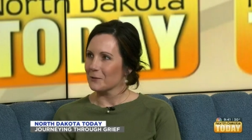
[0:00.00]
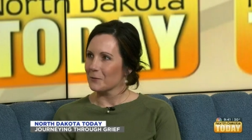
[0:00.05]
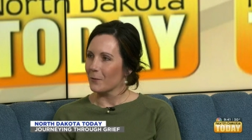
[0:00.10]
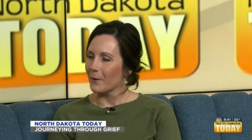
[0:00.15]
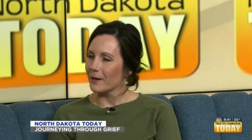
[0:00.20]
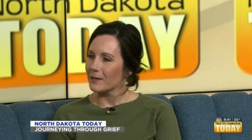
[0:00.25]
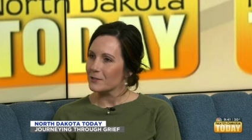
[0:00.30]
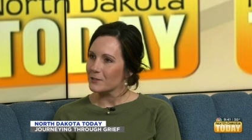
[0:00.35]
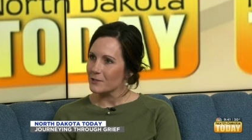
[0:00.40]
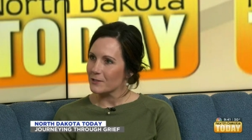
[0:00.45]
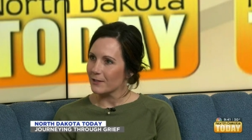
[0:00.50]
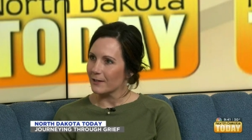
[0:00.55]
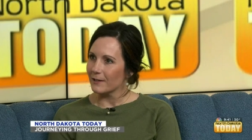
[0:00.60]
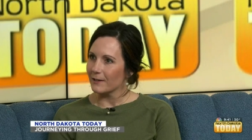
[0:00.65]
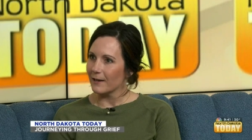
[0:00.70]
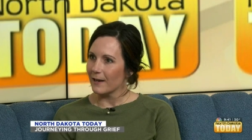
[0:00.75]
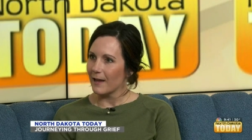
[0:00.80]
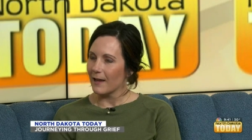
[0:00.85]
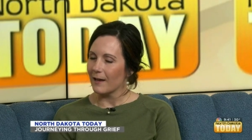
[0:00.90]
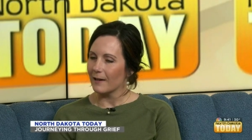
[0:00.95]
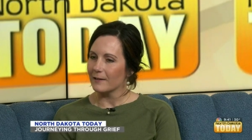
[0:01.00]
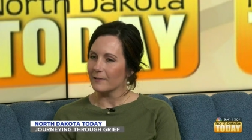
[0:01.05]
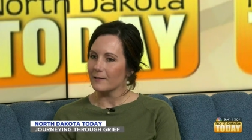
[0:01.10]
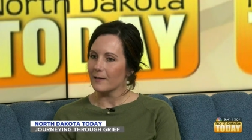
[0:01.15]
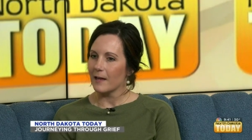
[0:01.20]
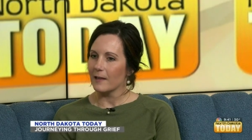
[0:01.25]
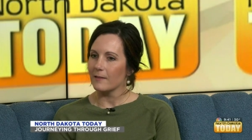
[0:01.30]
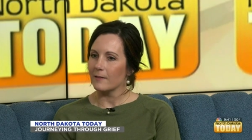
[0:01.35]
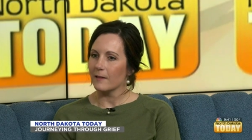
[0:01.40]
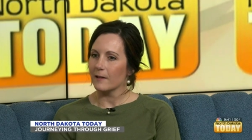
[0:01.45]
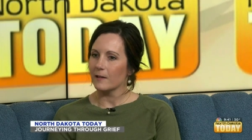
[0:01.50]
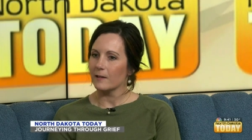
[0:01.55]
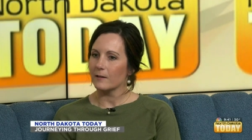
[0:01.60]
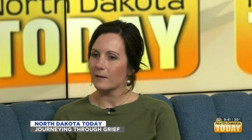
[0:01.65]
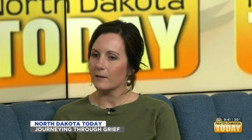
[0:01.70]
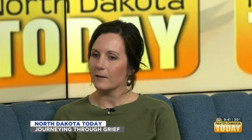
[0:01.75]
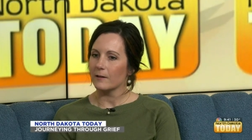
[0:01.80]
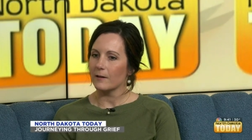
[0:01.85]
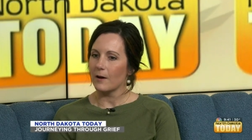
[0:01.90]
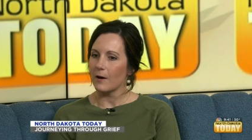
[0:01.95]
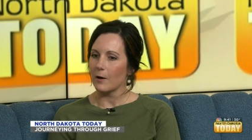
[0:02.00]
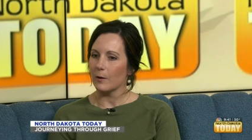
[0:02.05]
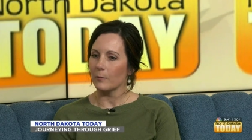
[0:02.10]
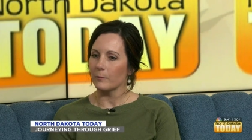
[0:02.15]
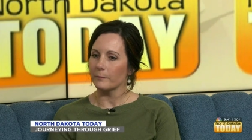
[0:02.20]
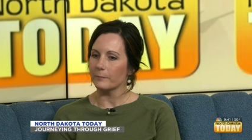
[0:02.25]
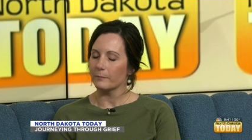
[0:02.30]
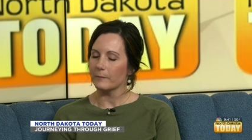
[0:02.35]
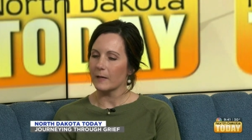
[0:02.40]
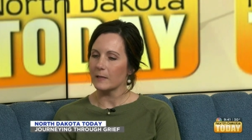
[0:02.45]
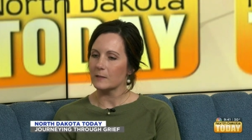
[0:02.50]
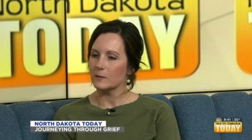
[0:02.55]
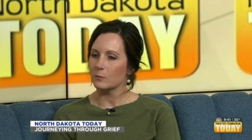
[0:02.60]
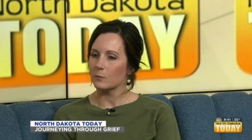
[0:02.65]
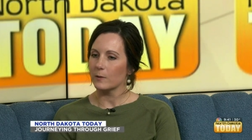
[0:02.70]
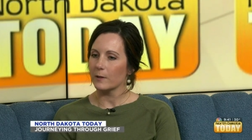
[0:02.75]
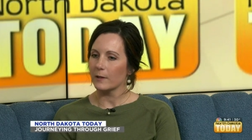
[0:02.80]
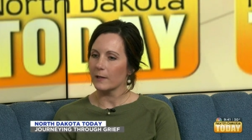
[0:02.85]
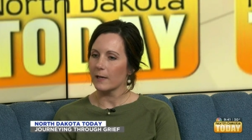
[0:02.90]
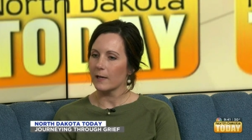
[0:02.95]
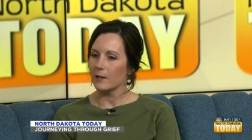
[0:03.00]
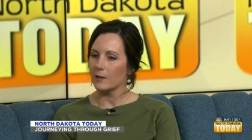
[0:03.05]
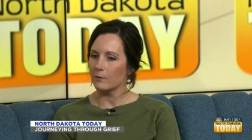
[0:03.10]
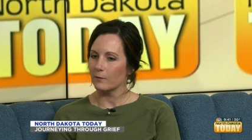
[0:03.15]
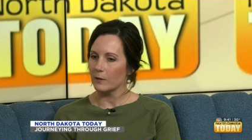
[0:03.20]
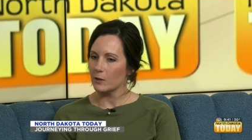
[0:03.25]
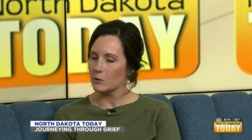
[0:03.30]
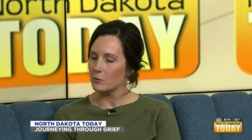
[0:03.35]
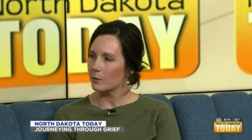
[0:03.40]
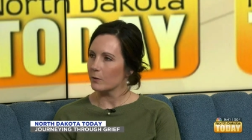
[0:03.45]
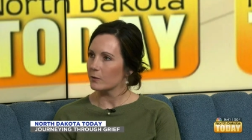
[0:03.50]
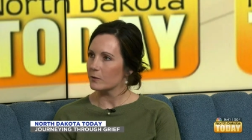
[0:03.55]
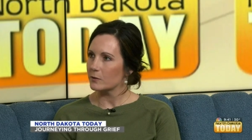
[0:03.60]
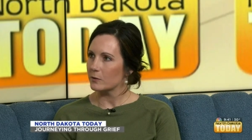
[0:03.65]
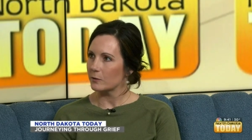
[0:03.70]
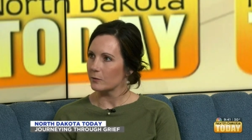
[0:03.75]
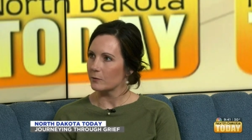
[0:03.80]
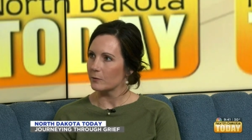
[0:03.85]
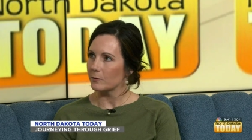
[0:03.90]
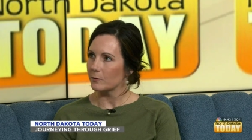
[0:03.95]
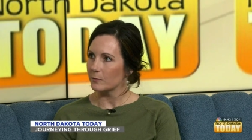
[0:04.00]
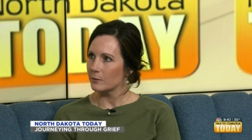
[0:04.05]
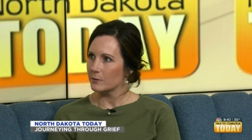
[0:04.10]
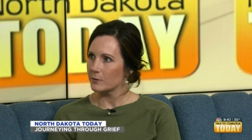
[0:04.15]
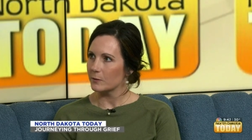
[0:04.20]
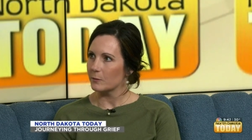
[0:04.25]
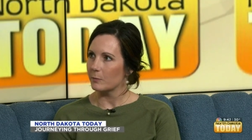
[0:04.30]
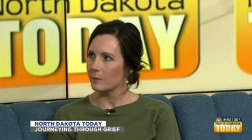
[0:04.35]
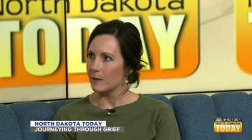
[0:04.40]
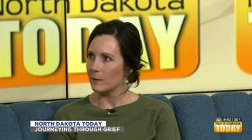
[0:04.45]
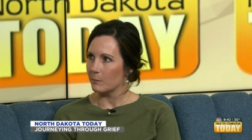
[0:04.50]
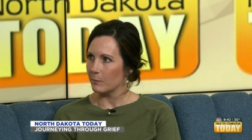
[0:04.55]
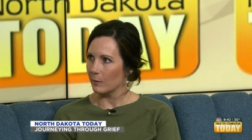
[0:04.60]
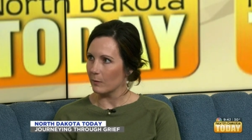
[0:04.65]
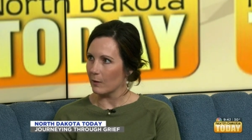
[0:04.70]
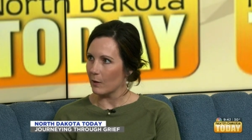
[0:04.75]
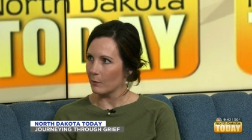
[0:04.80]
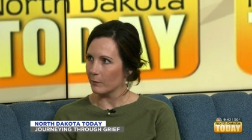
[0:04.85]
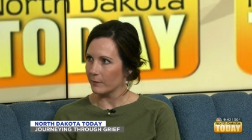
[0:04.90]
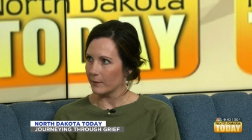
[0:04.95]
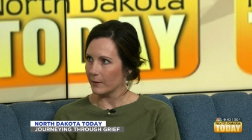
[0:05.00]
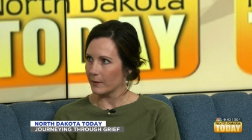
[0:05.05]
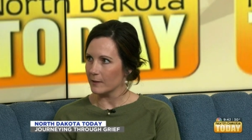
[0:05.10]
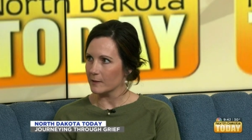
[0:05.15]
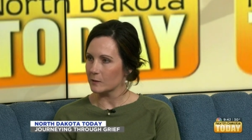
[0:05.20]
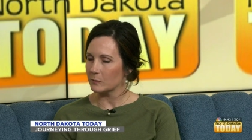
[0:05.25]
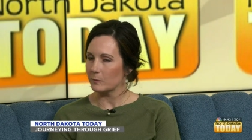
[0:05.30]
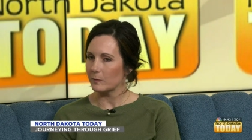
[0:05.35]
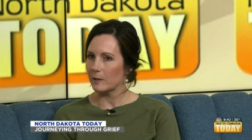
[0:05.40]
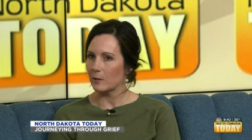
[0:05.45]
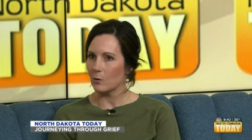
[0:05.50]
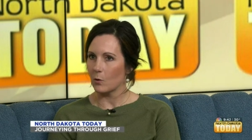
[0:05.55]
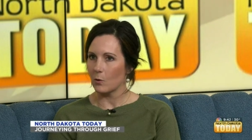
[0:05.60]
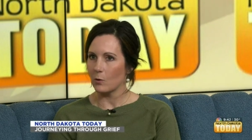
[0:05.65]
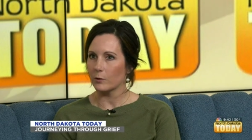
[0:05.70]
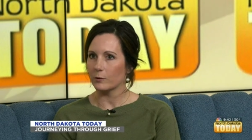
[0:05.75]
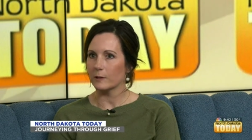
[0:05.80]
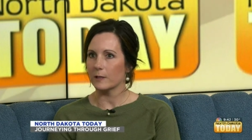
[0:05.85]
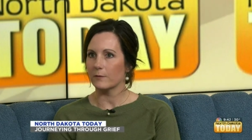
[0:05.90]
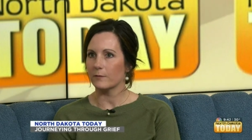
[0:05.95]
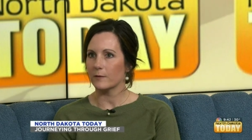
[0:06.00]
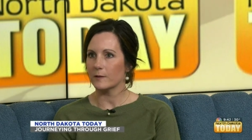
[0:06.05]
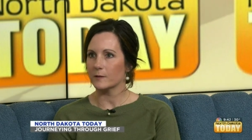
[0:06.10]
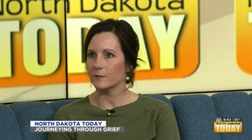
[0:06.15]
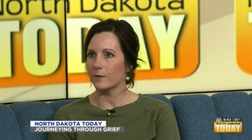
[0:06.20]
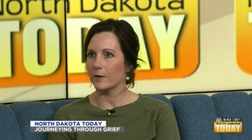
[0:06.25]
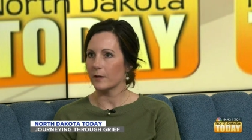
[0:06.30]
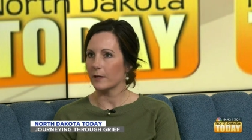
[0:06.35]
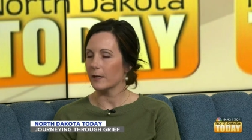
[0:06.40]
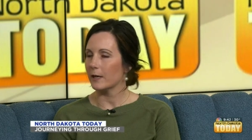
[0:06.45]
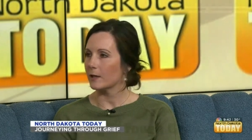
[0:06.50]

question, and I think um, it's really individual to to people out there. As we know, grief is very